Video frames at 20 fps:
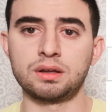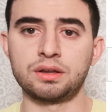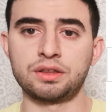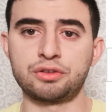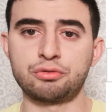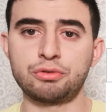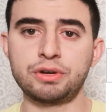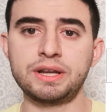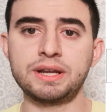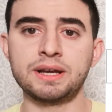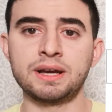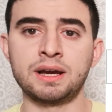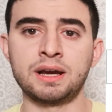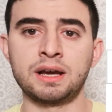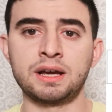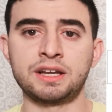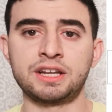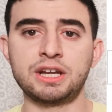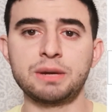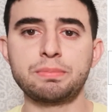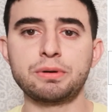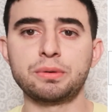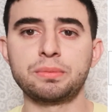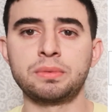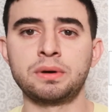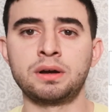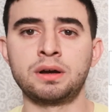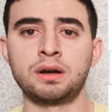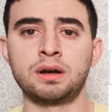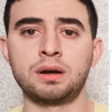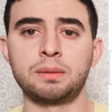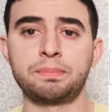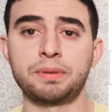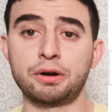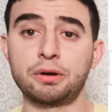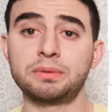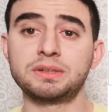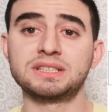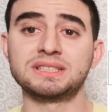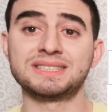Three
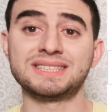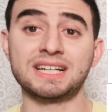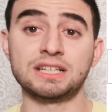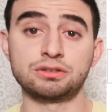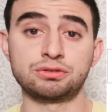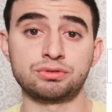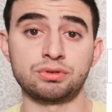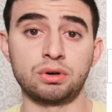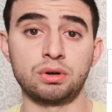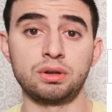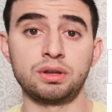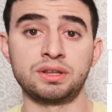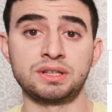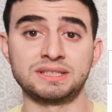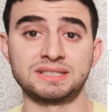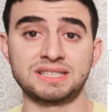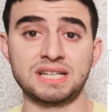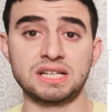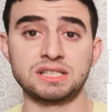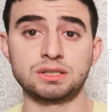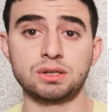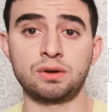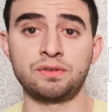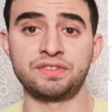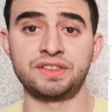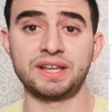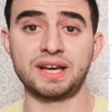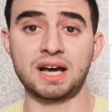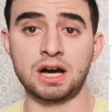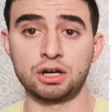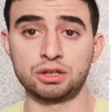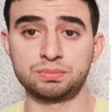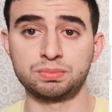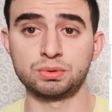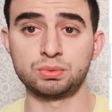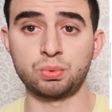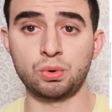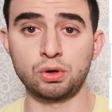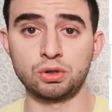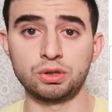hyperparameters control the size of the
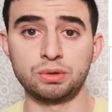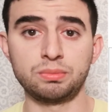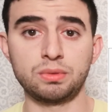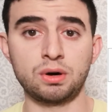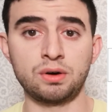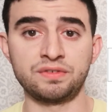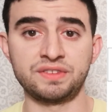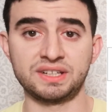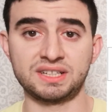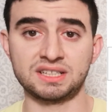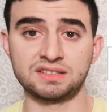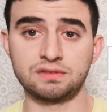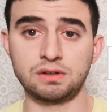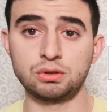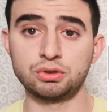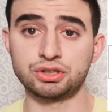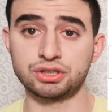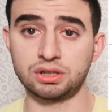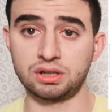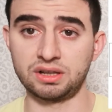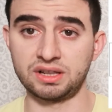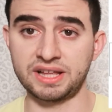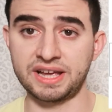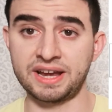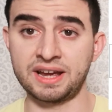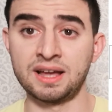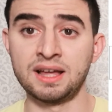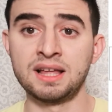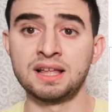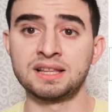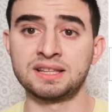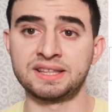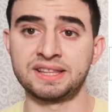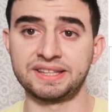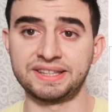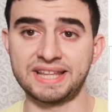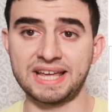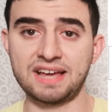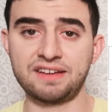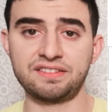output volume of the convolutional layer:
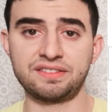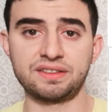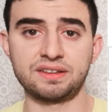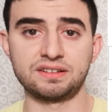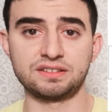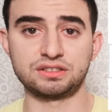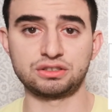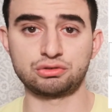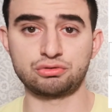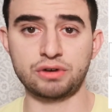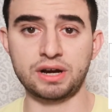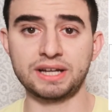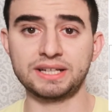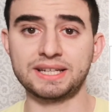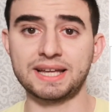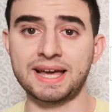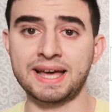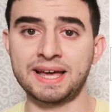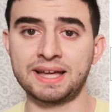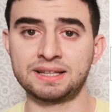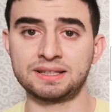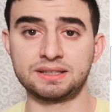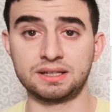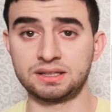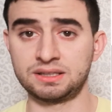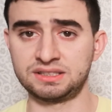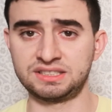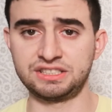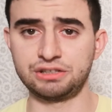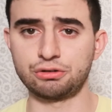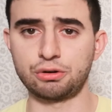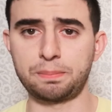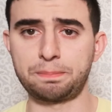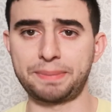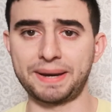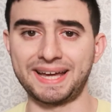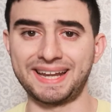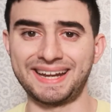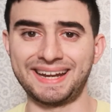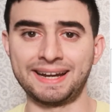the depth, stride, and zero
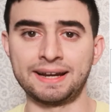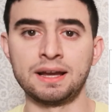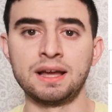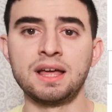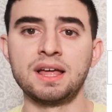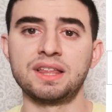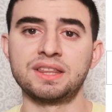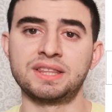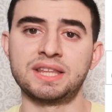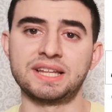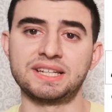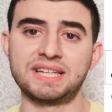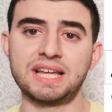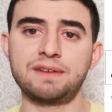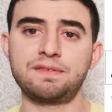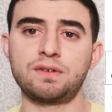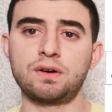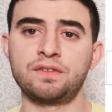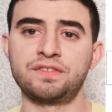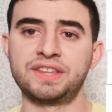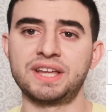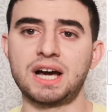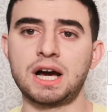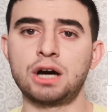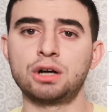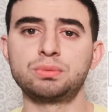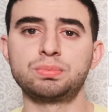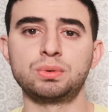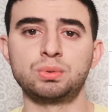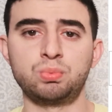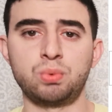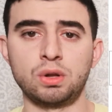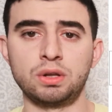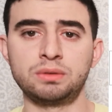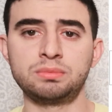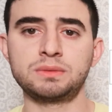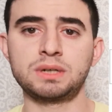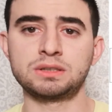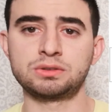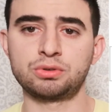padding. The depth of the output
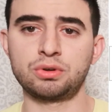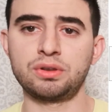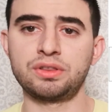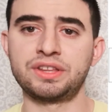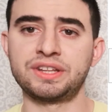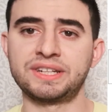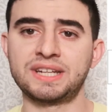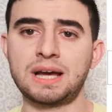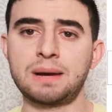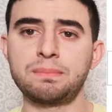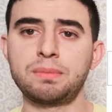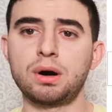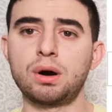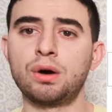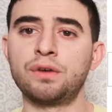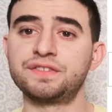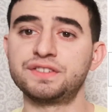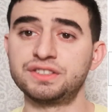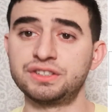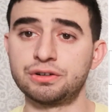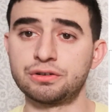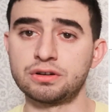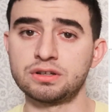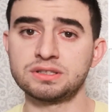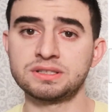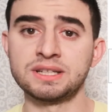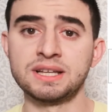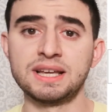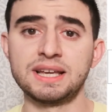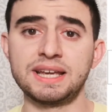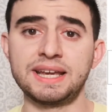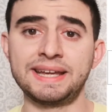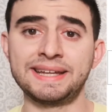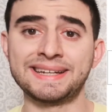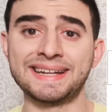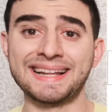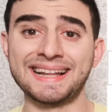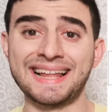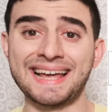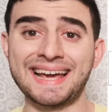volume controls the number of neurons in a